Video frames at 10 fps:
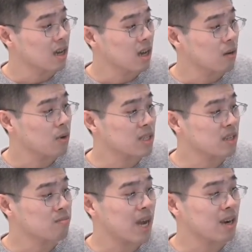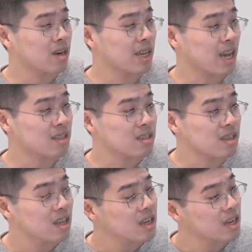what the buyer
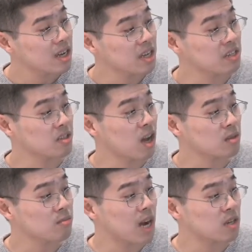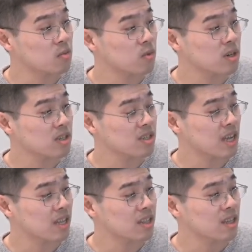gets is not much worse
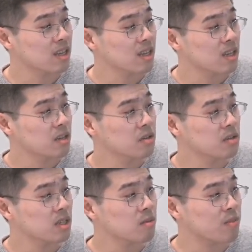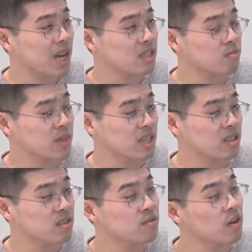than using the best
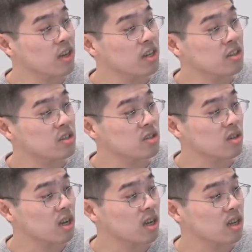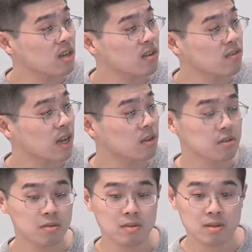bid for each uh, value.
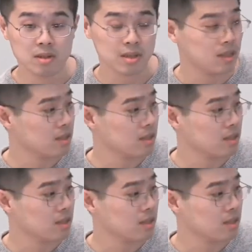Okay.